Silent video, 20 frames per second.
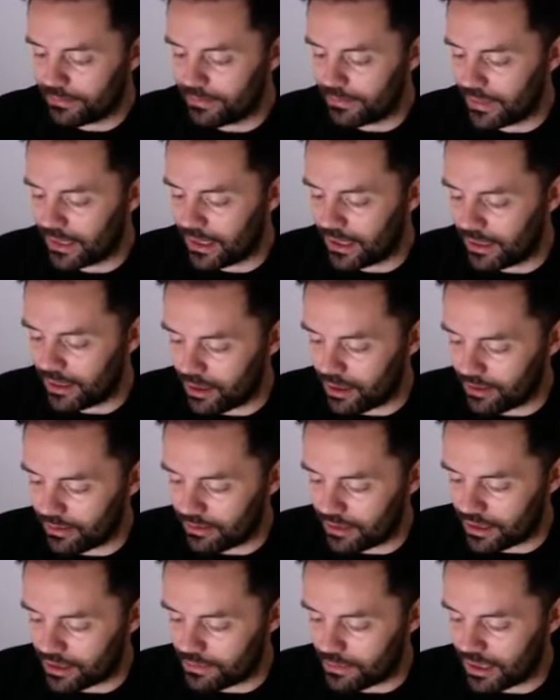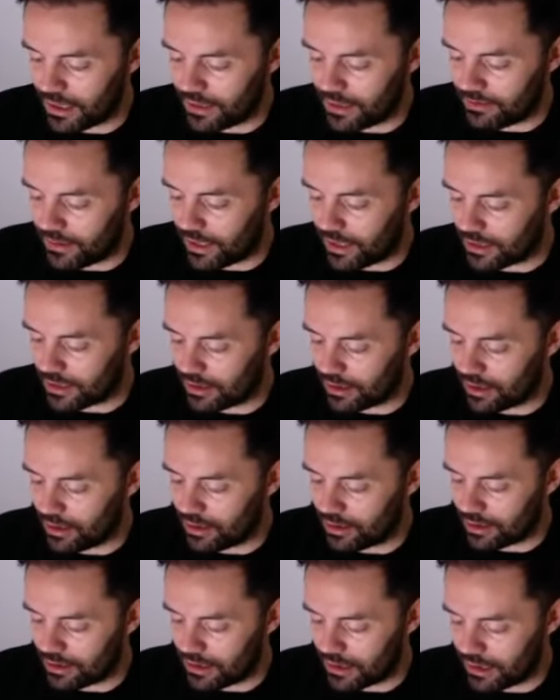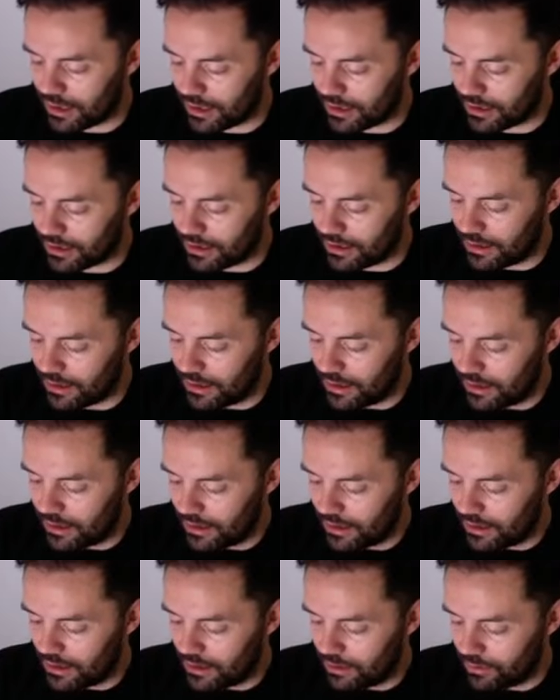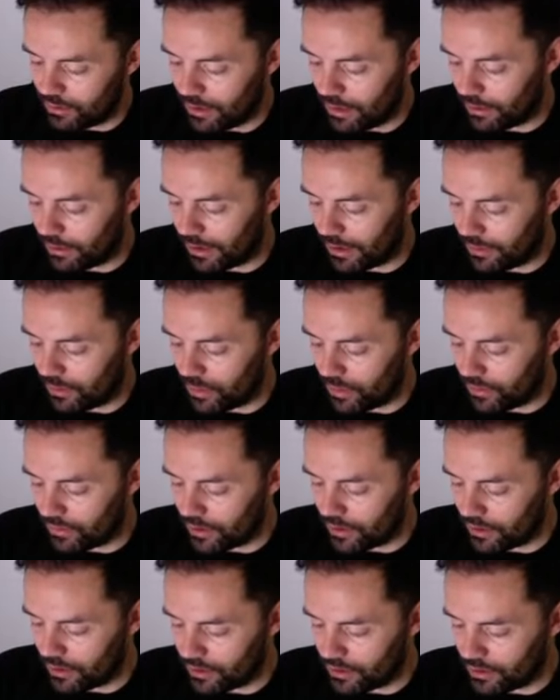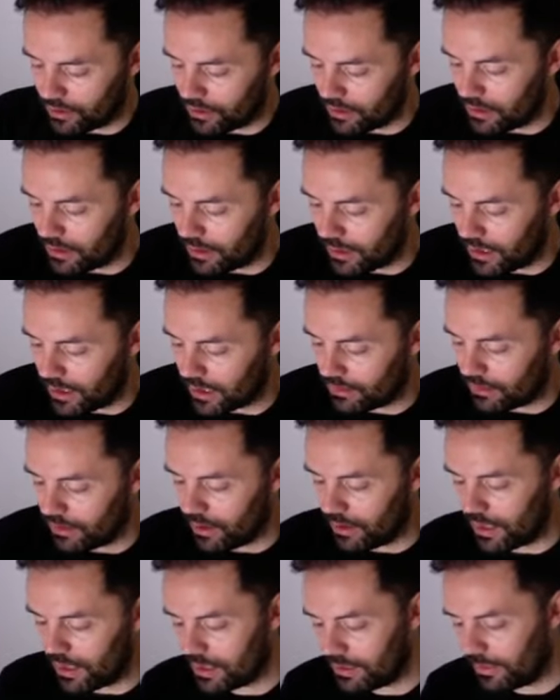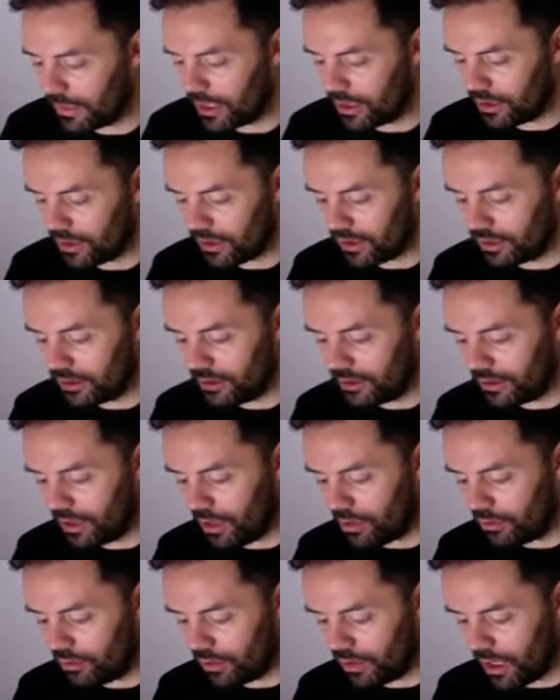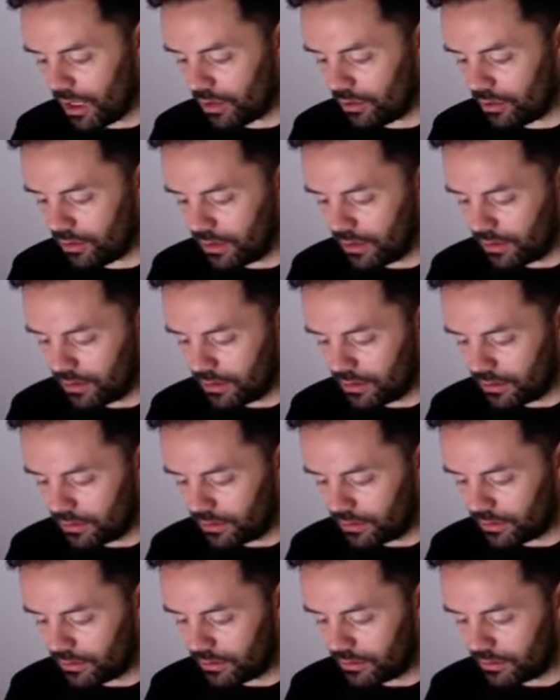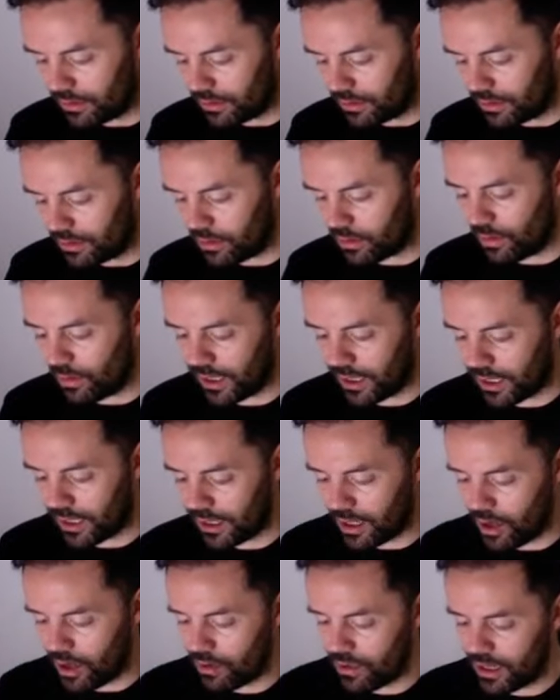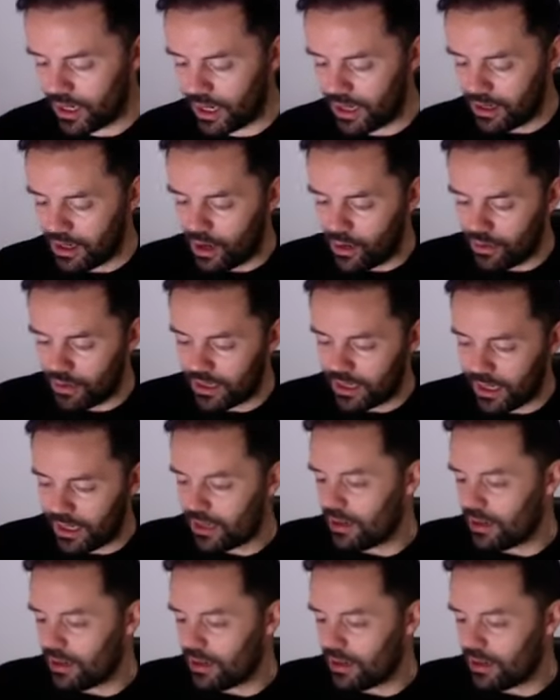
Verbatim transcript: There you go. That's my advice to Colin today. Well, I'm going to move too because the last one, oh, that's a bad shot. Hold, hold. Oh, okay, okay, okay.